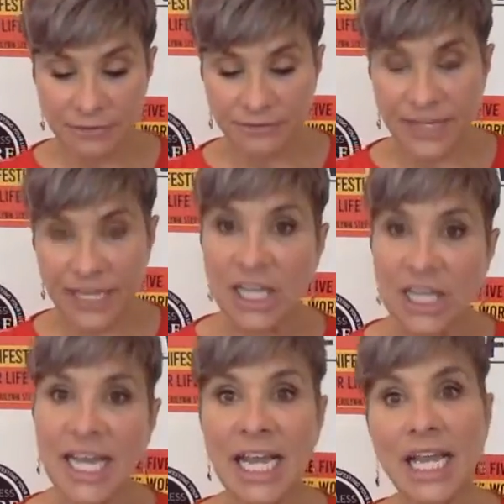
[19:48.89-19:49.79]

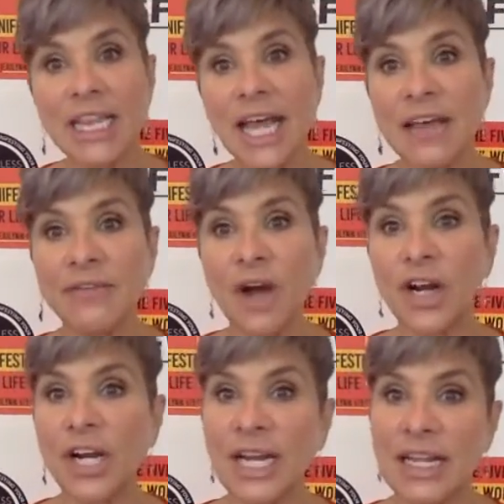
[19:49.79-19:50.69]
feeling life
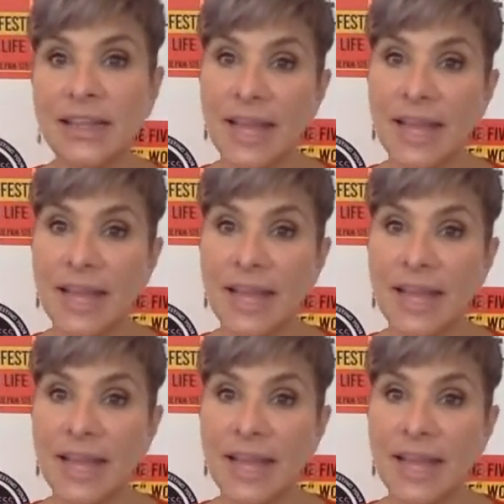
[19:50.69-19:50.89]
already